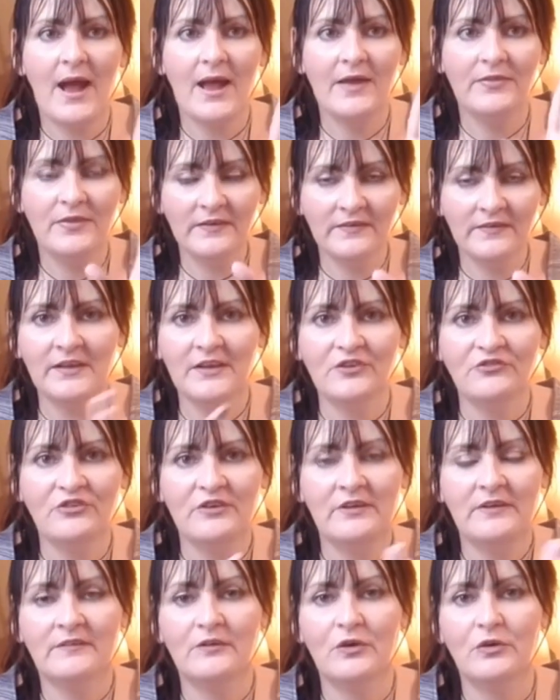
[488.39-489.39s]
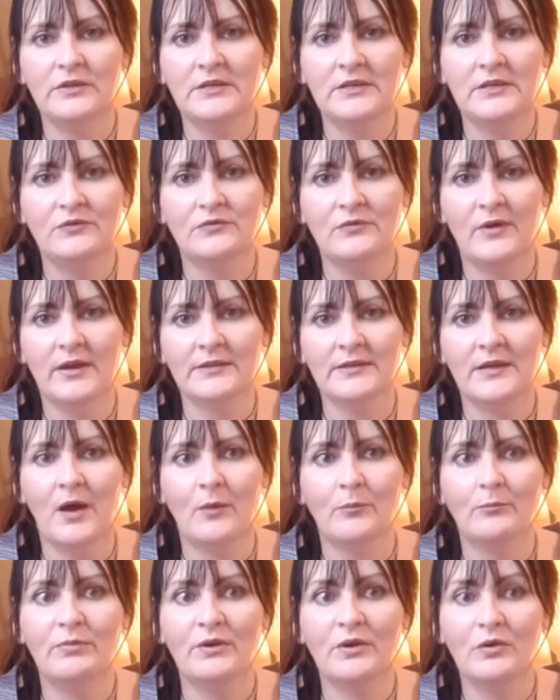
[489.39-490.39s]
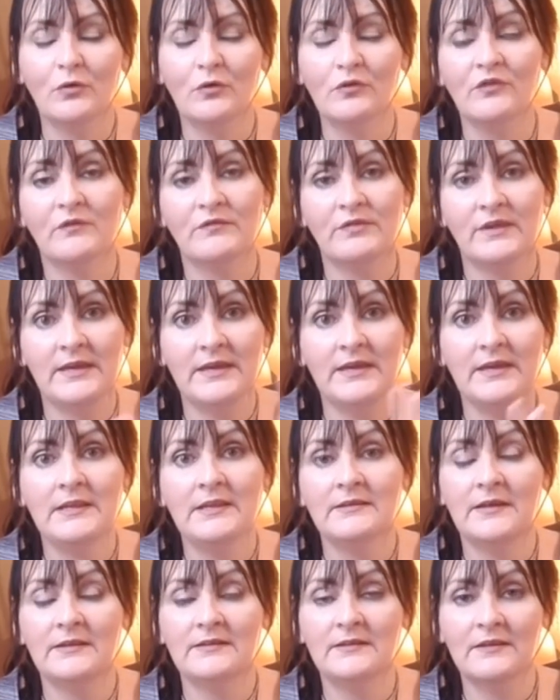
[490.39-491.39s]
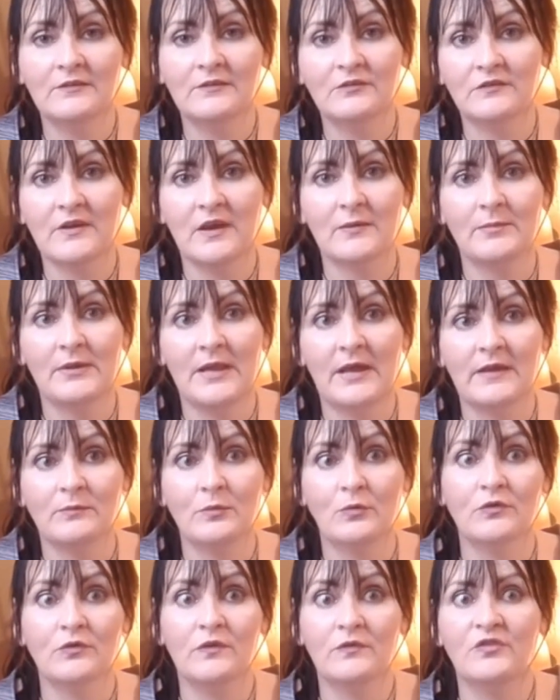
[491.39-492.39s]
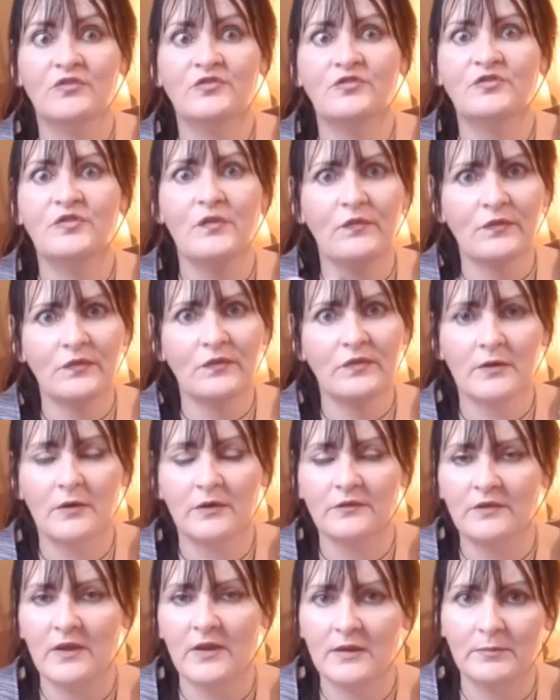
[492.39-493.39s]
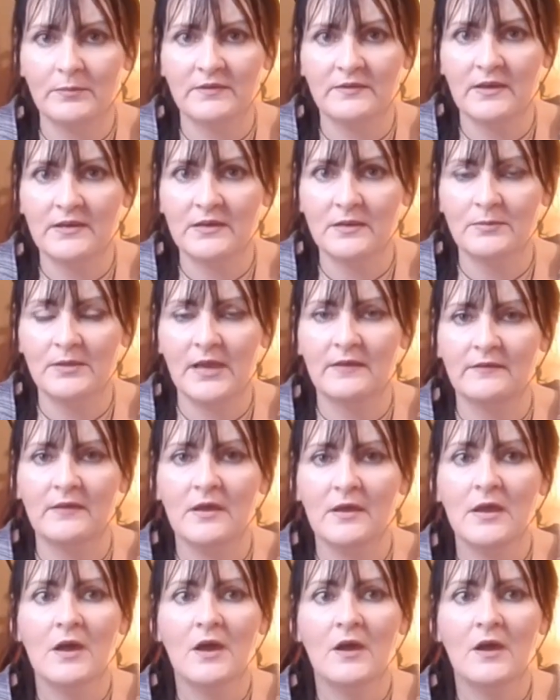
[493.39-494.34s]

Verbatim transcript: and uh, this energy is so needed right now because of the healing that needs to take place, because of the shifts that are take, taking place.